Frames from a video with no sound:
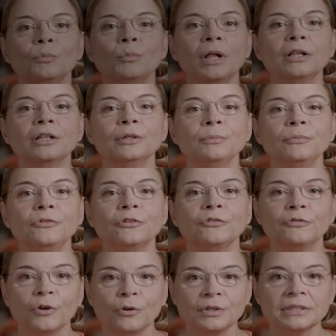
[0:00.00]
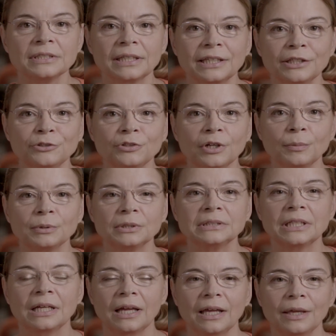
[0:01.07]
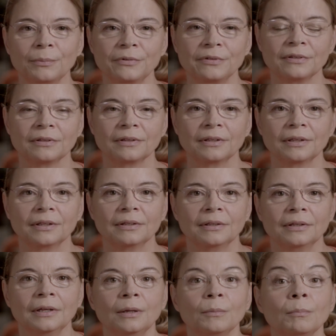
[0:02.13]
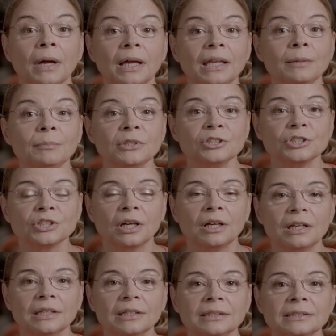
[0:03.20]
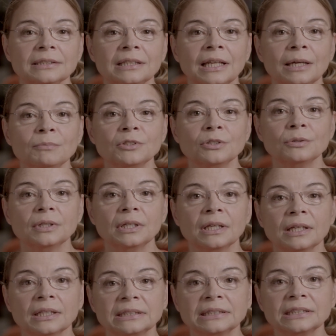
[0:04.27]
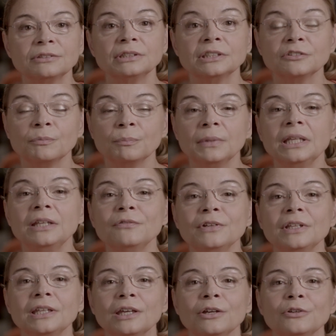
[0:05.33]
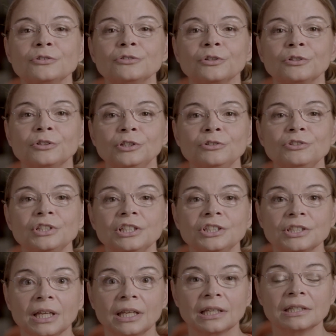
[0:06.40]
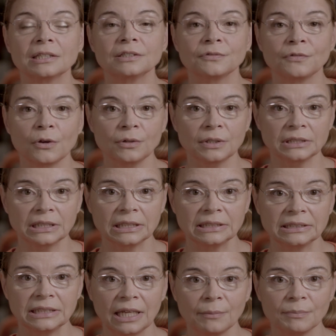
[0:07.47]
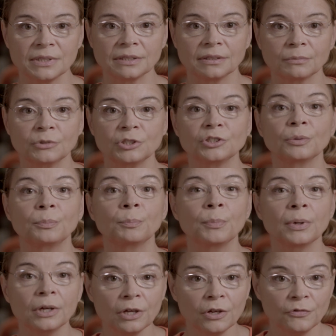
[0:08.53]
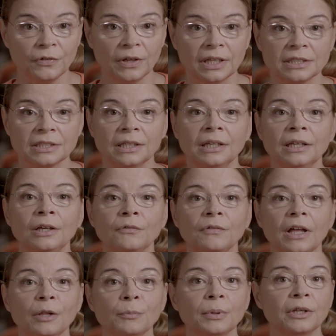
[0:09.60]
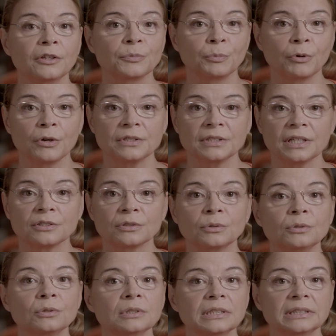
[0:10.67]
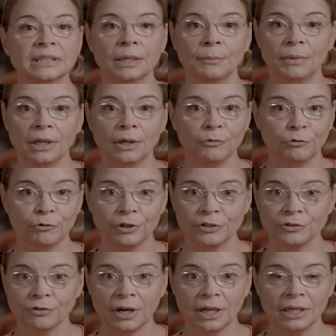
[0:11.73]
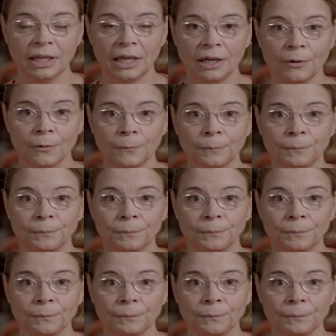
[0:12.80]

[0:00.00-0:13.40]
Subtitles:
Welcome to Focusing in Troubled Times. My name is Charlotte and I'm doing a series of mini videos on Eugene Gendlin's focusing steps, which are perfect for helping us process all that's coming up for us right now.